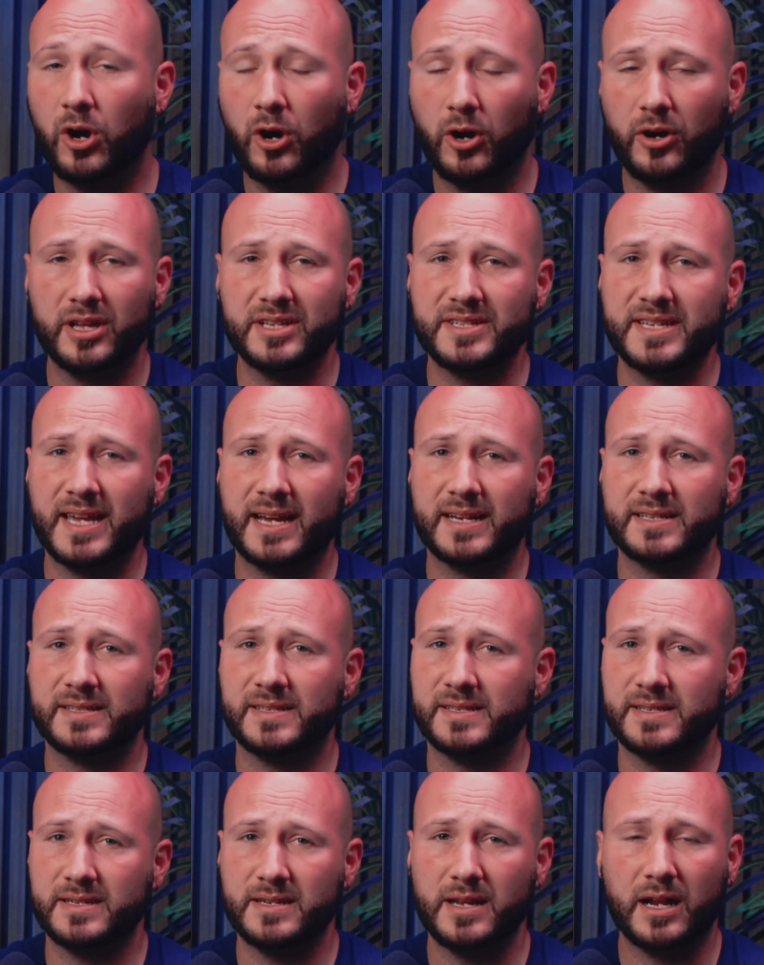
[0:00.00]
attacks is
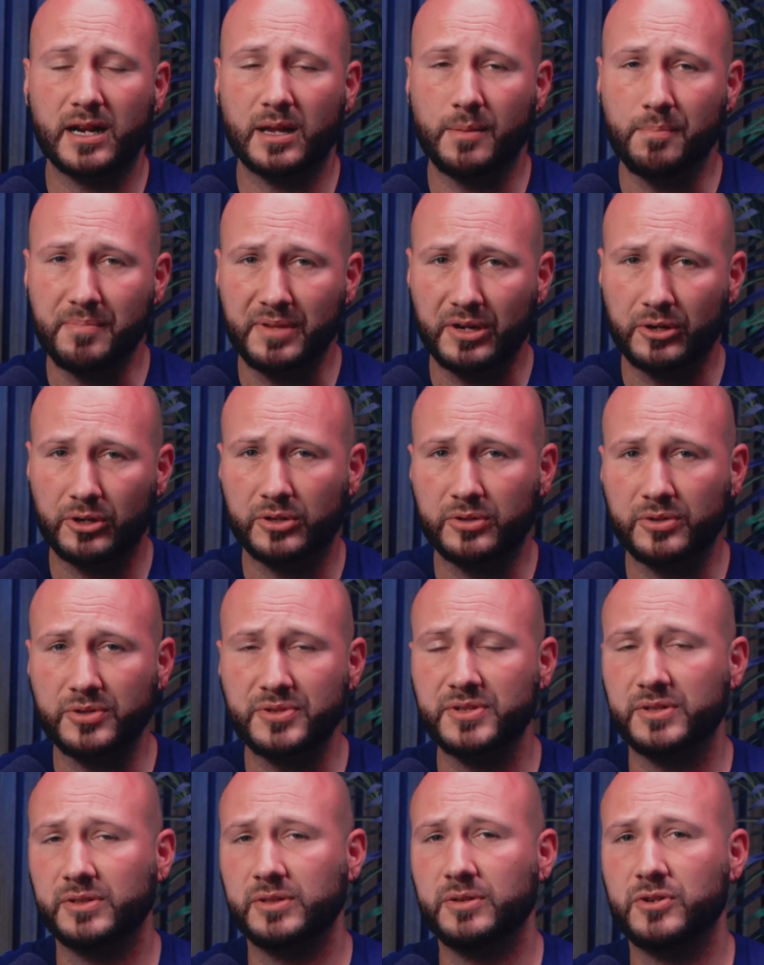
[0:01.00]
not a miracle
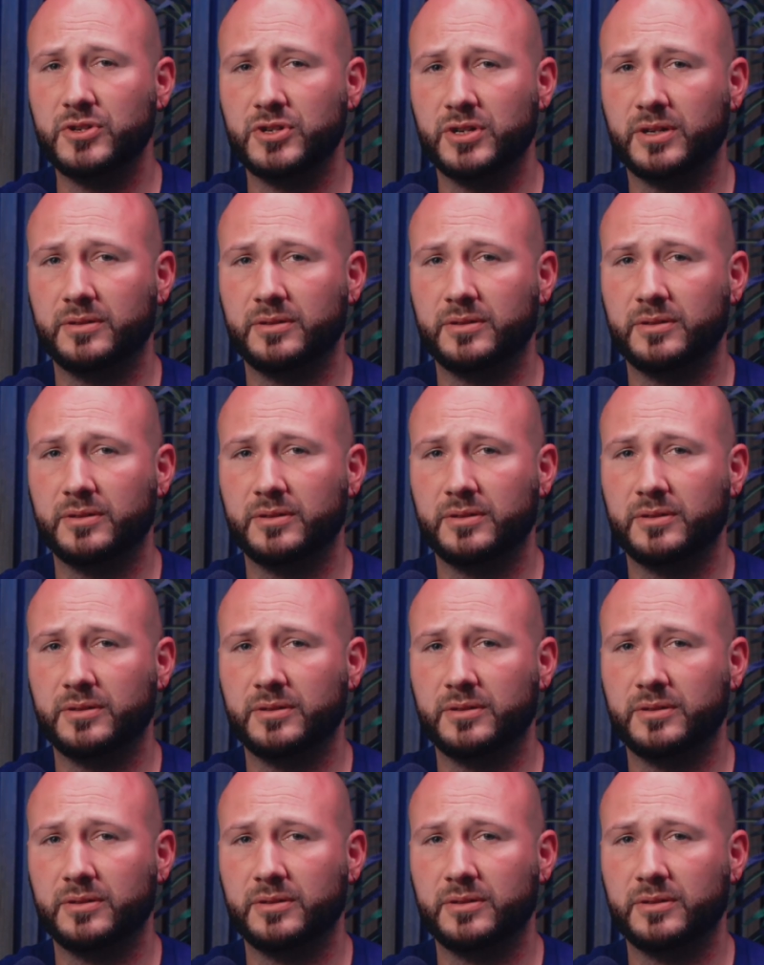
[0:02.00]
solution,